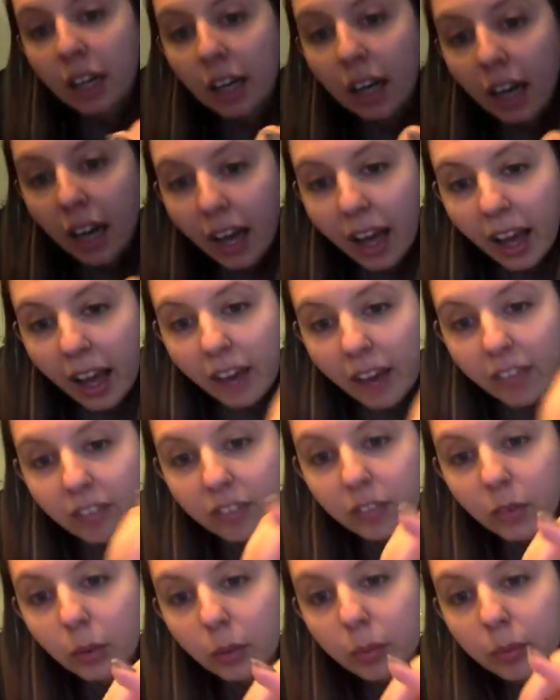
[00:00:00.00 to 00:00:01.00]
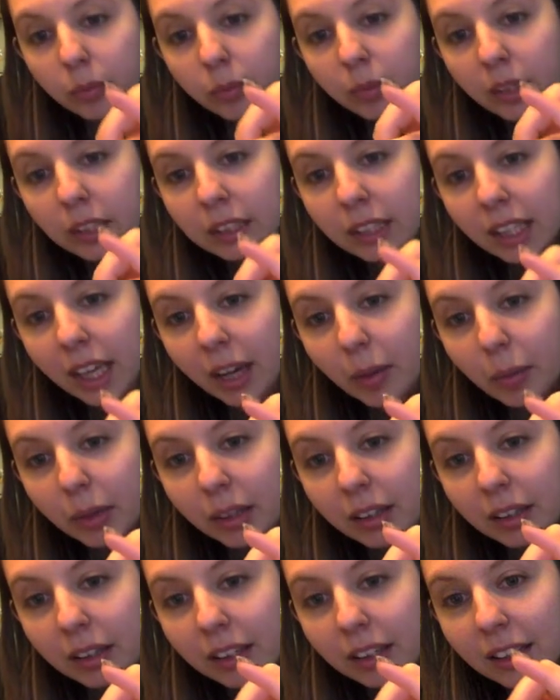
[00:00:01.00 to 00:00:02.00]
exposed, like you can see right there.
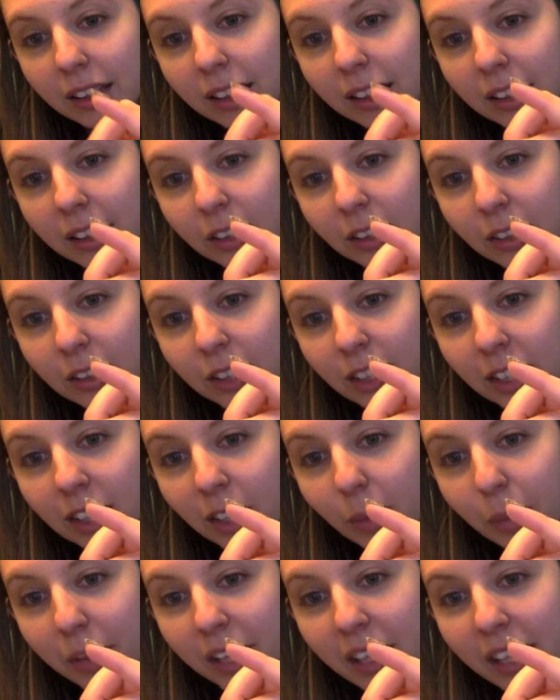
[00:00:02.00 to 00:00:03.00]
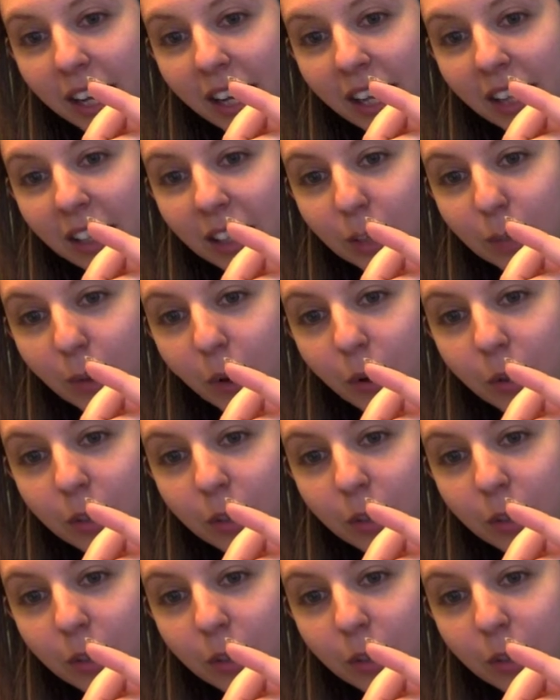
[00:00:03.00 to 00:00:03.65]
I have, ooh, where's the camera?